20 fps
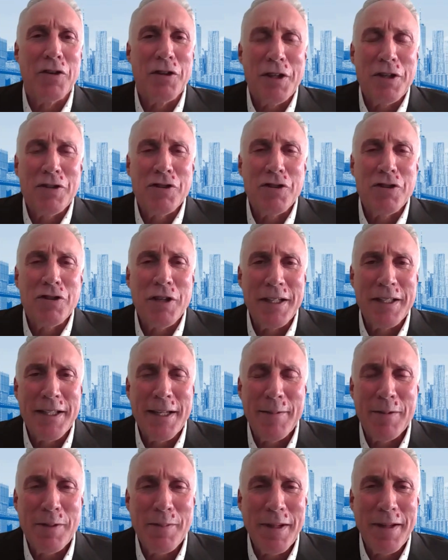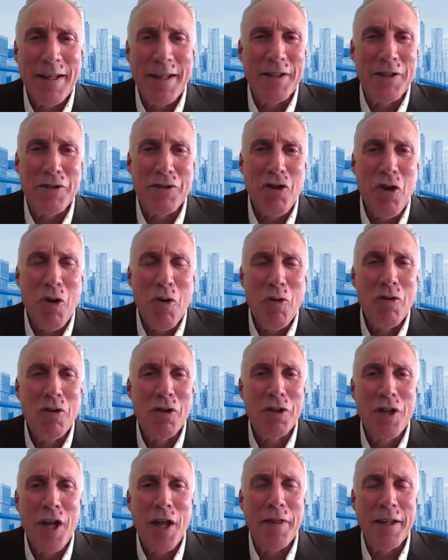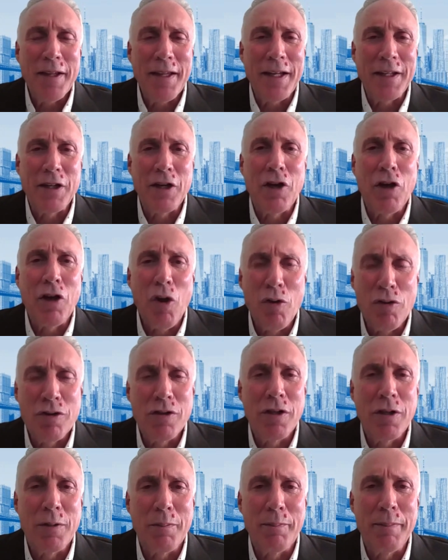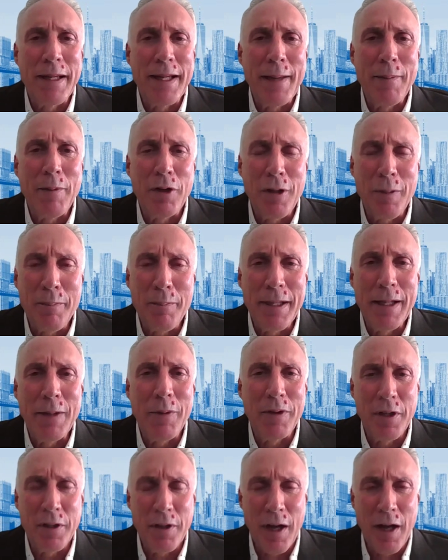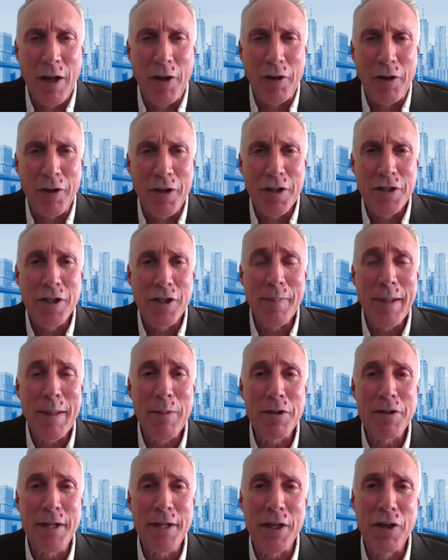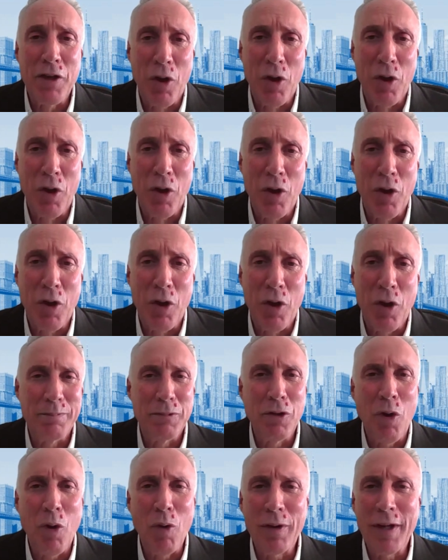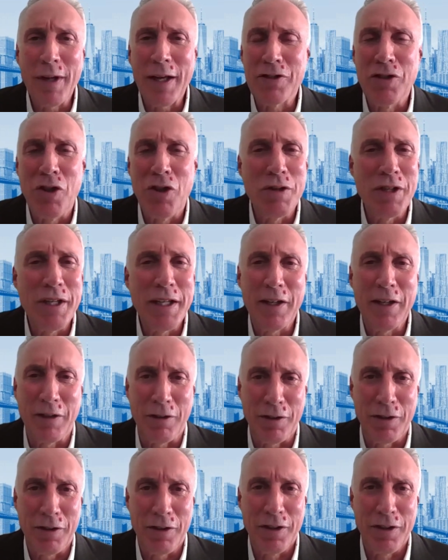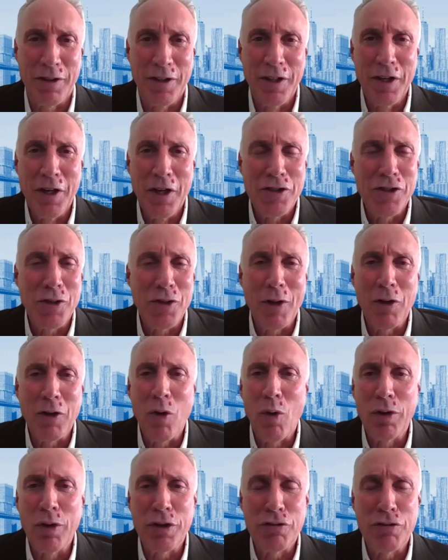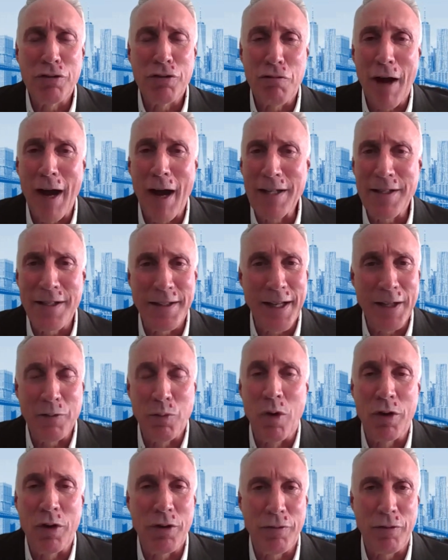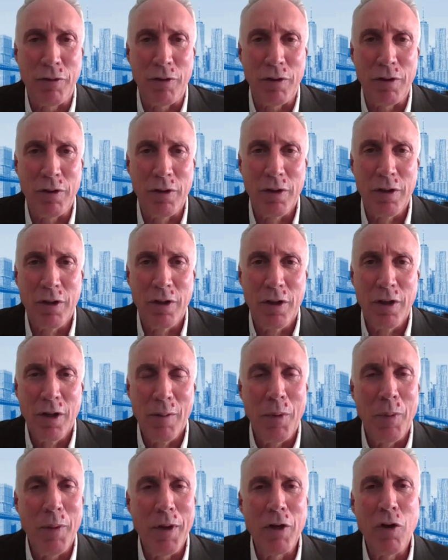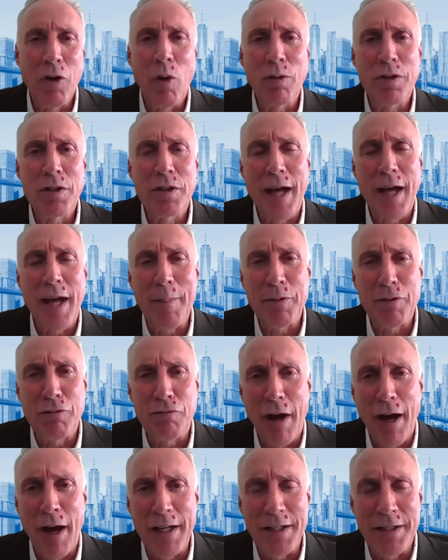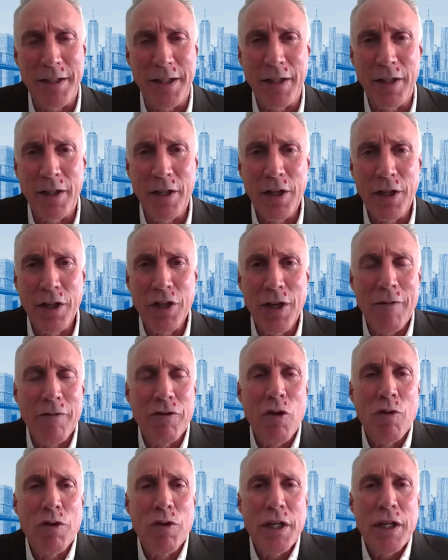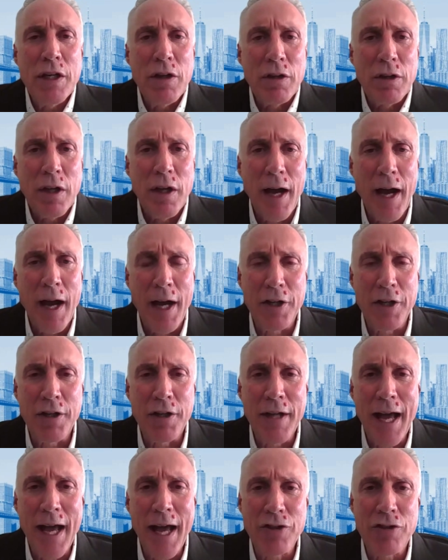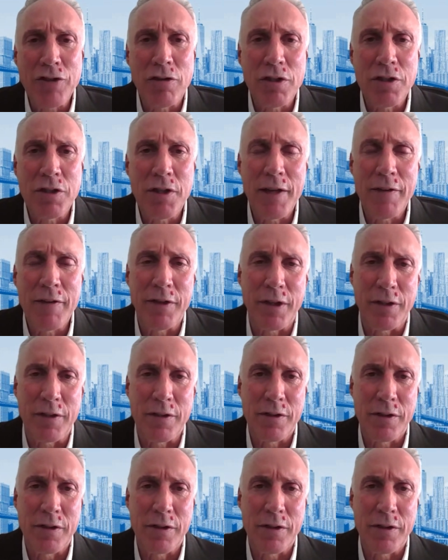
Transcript: It seems to me that there's nothing that's close to being able to compete with the dollar. Some people say gold. Gold has no yield. So while gold is rising, that's wonderful. But when gold stops rising, you have no yield on your national savings.